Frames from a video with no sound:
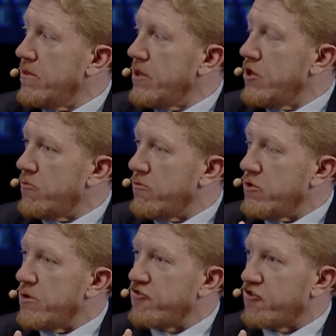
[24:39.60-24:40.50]
you know,
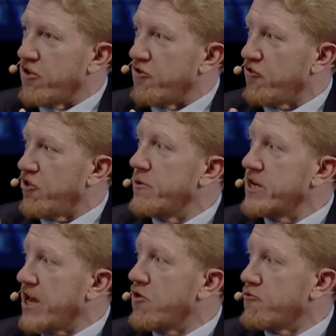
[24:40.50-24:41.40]
U.S. shale is slowing
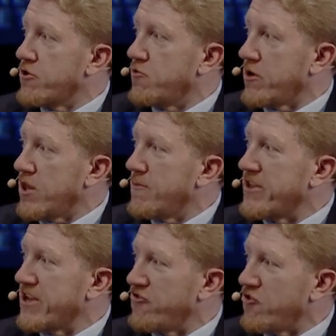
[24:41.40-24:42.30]
down pretty quickly, but I
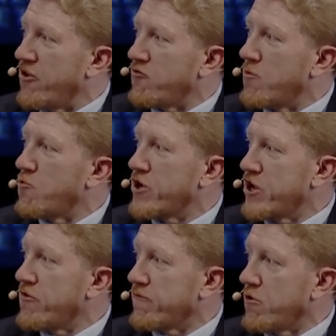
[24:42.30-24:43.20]
think it still has one more
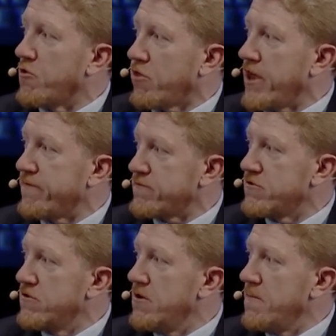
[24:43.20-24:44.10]
year of growth left.
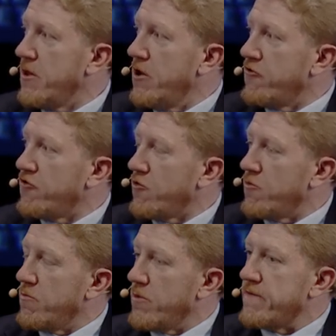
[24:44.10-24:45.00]
So
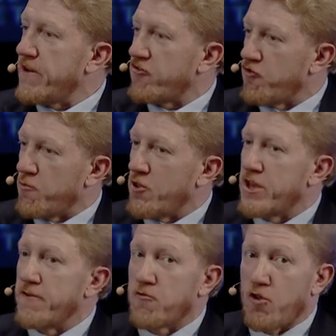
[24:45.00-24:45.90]
investors will be
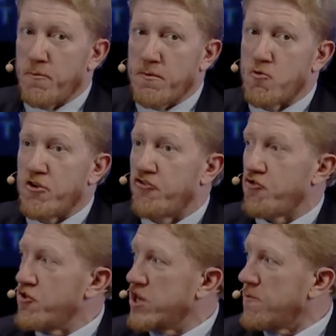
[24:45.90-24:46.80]
looking for a little bit more
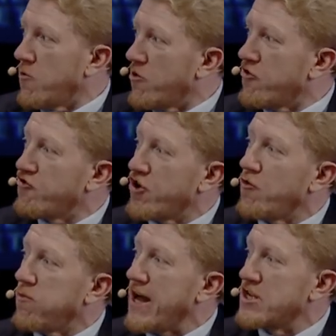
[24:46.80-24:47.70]
uncertainty about where the
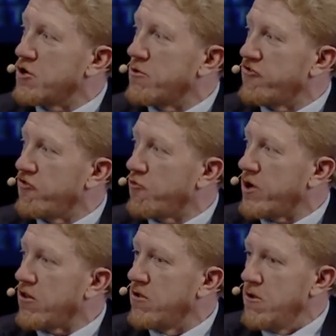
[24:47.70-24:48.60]
shale plateau is as well.